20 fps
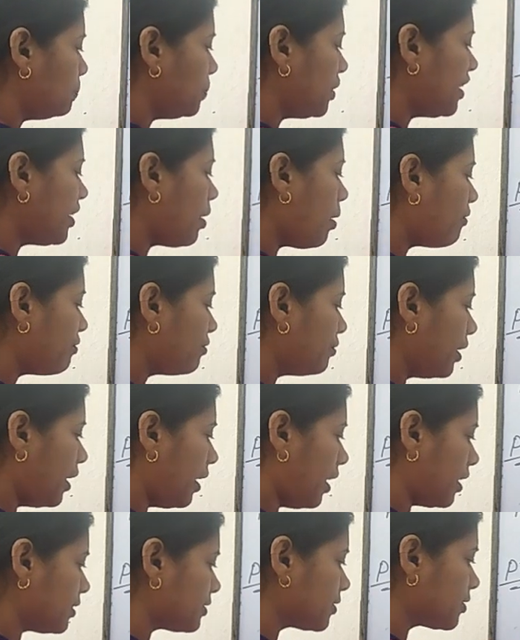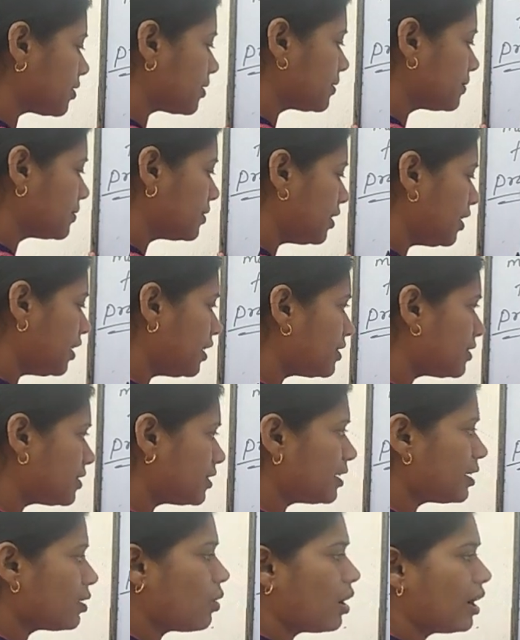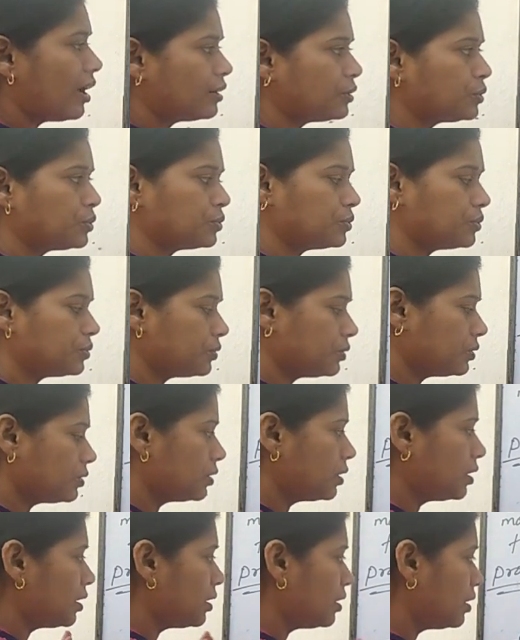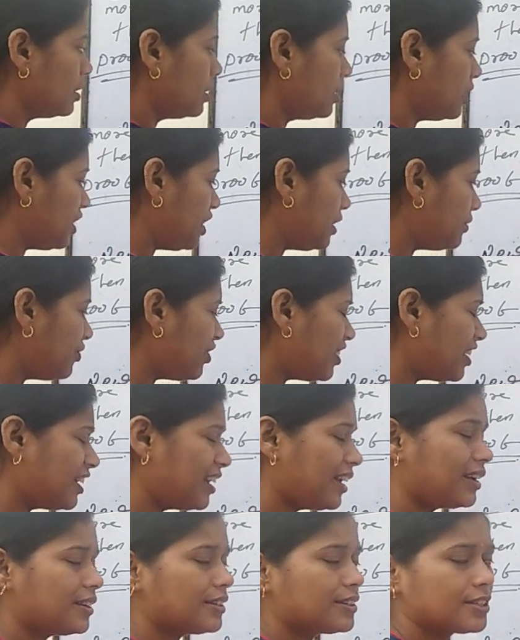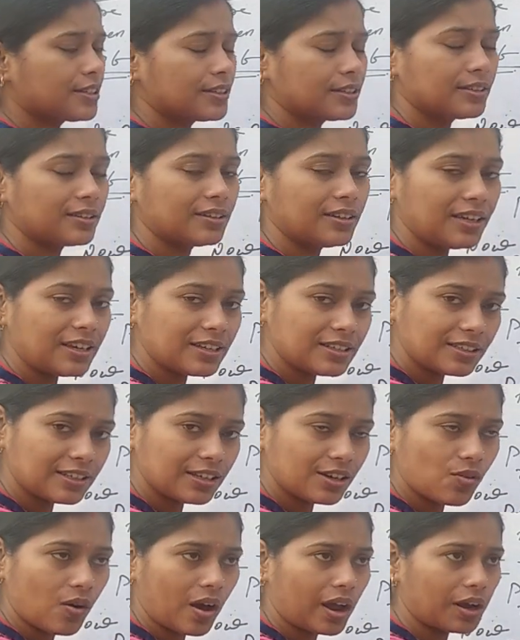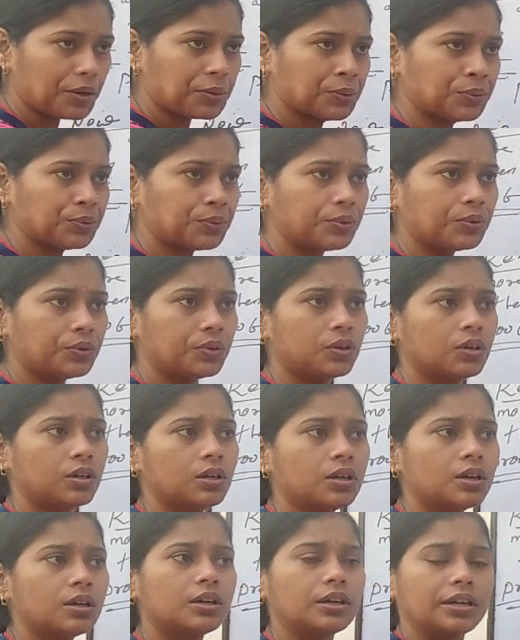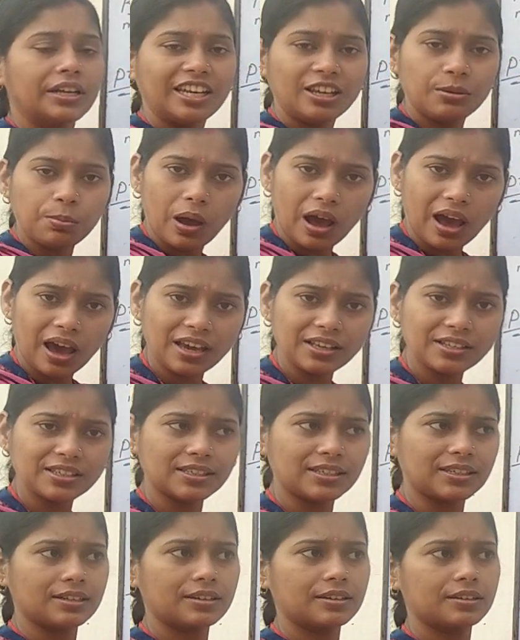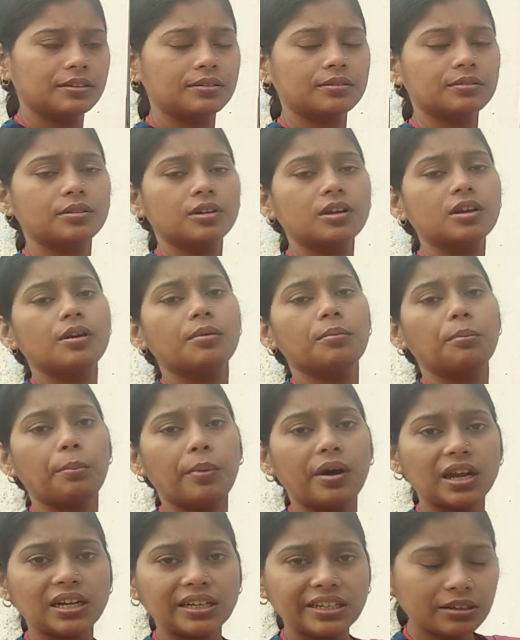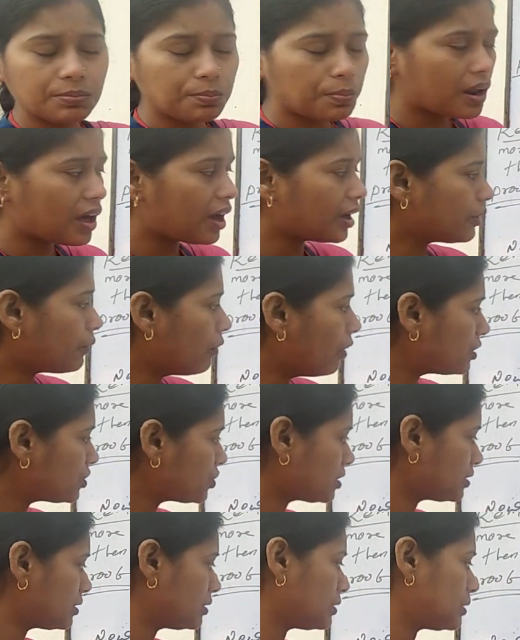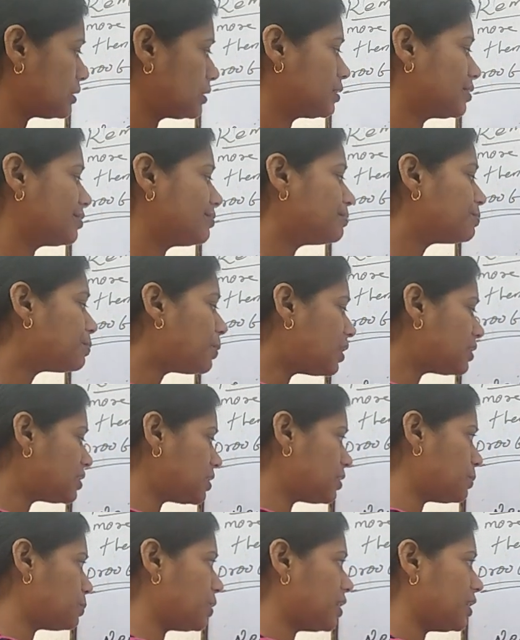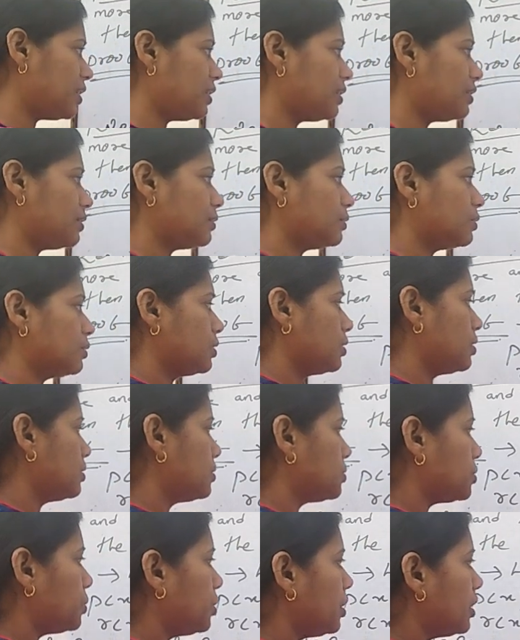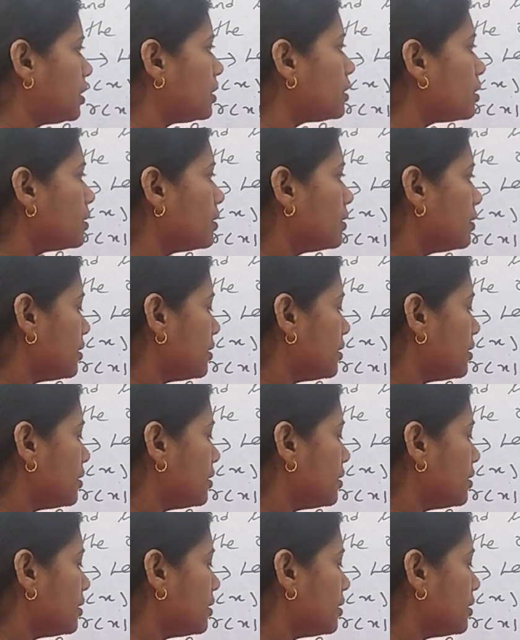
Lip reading: p of x is equal to dividend is equal to divisor multiply quotient plus remainder. So here